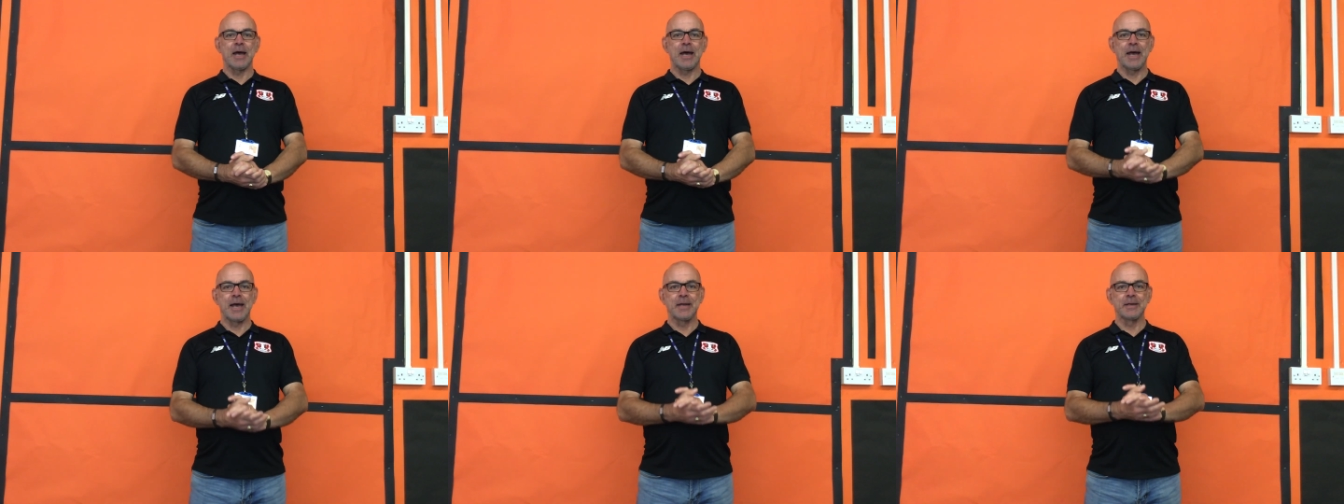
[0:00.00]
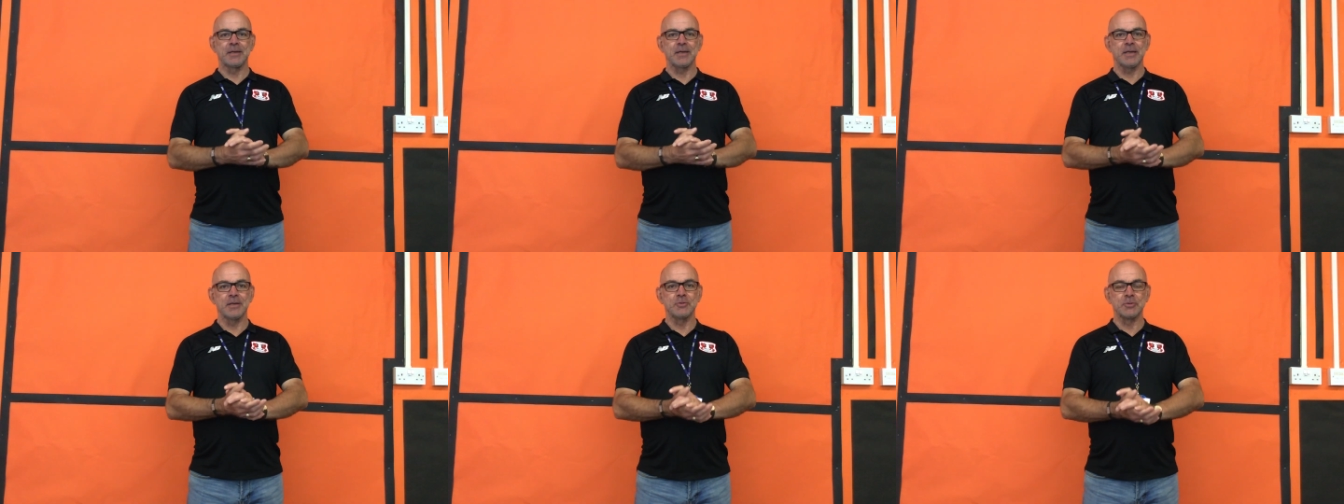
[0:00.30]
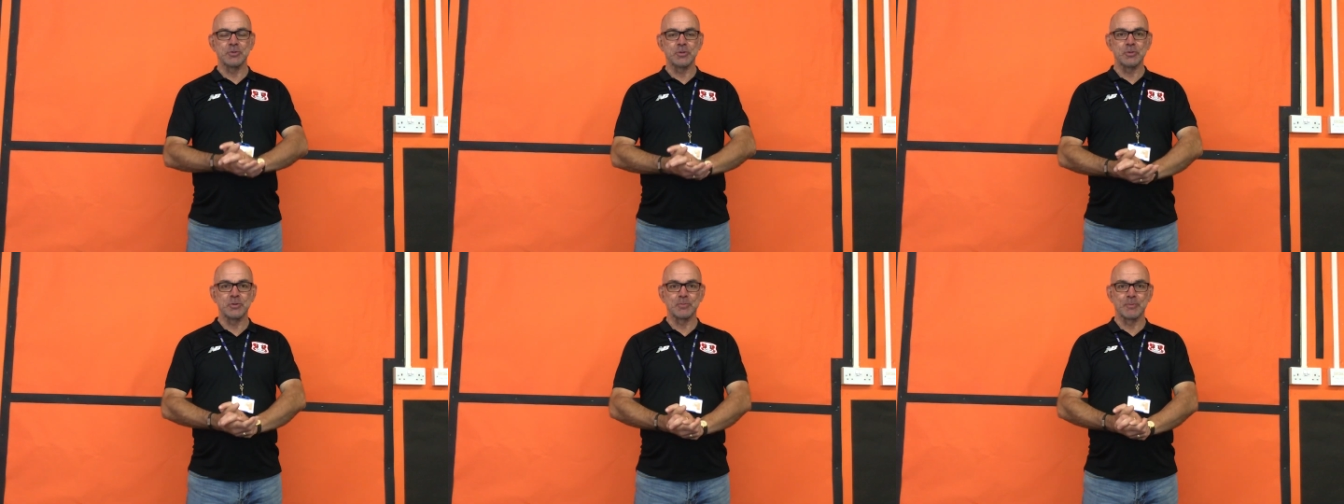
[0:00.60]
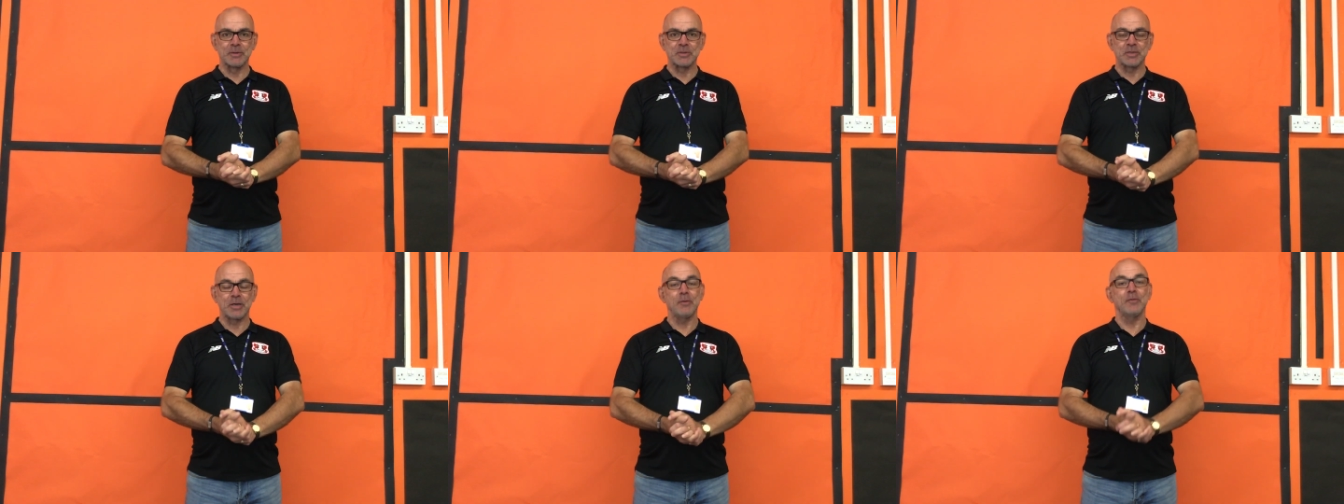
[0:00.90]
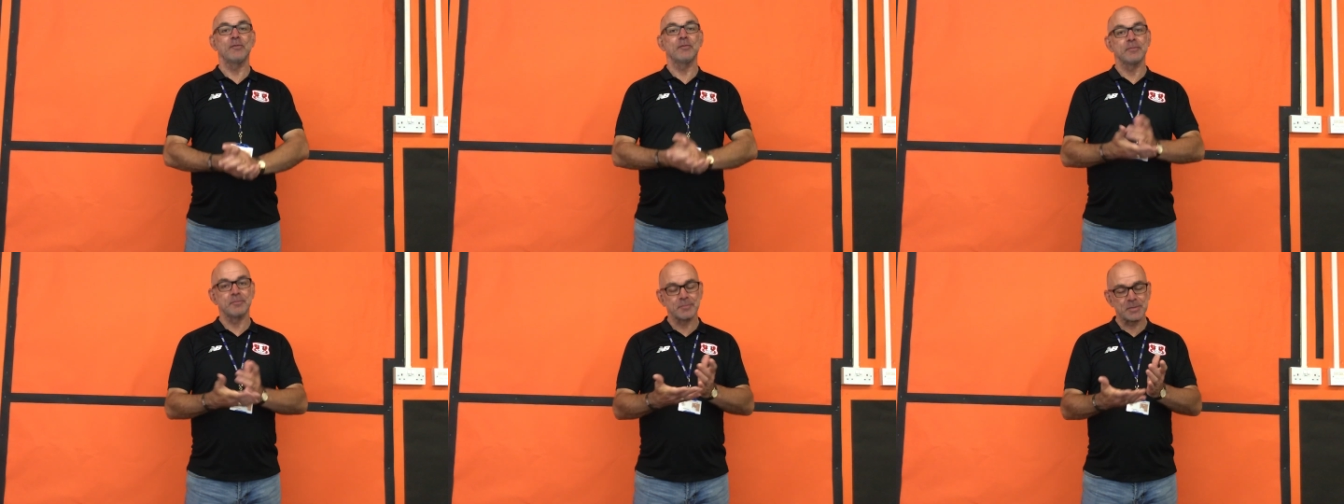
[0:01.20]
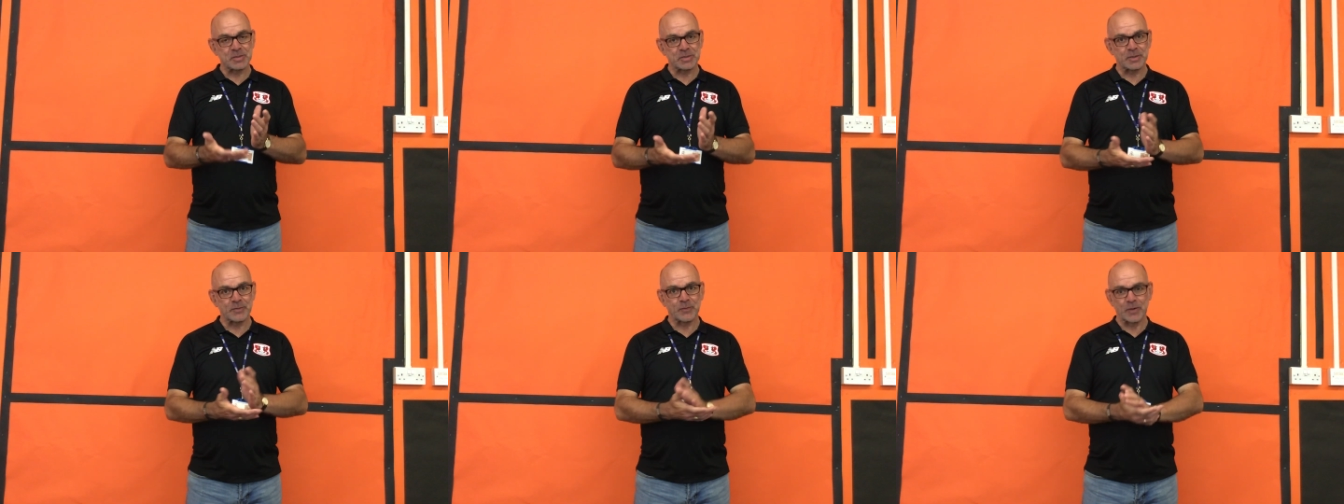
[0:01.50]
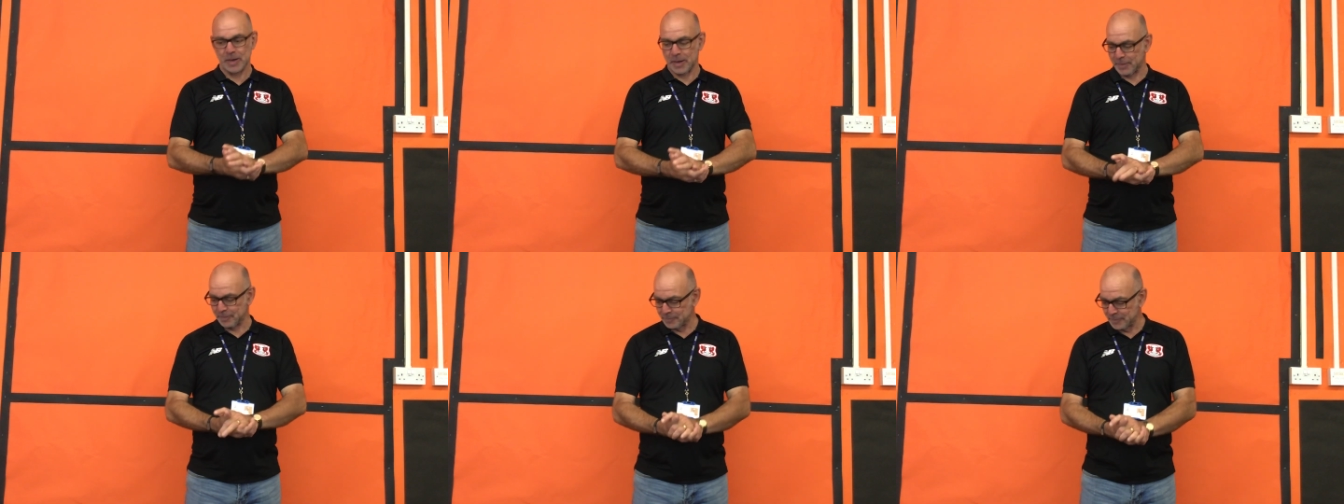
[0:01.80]
and introduce myself, Mr.
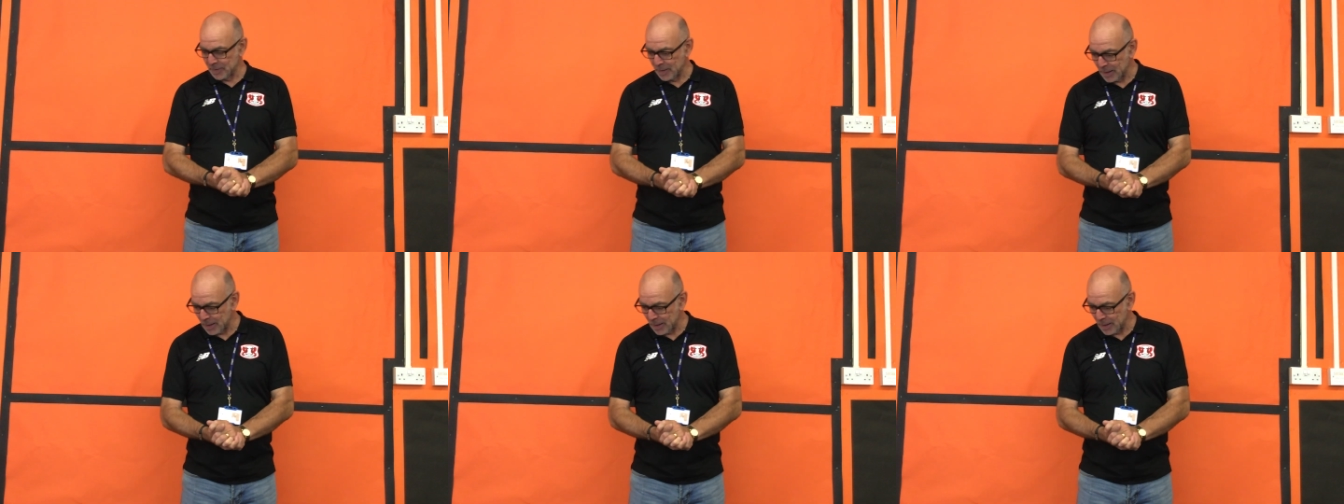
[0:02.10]
Venner.